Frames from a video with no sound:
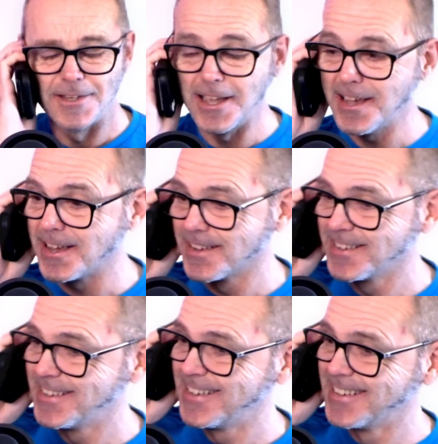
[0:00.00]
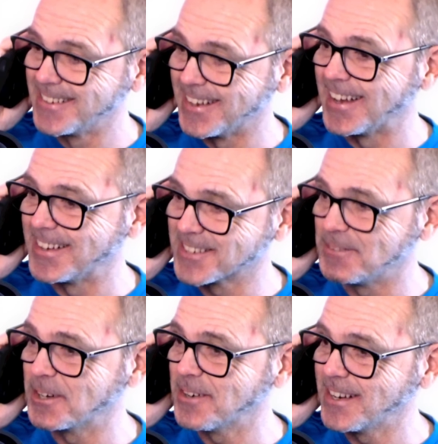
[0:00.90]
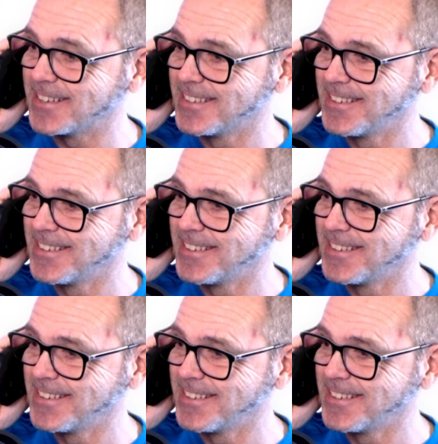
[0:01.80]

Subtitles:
Yeah, it's going to be great.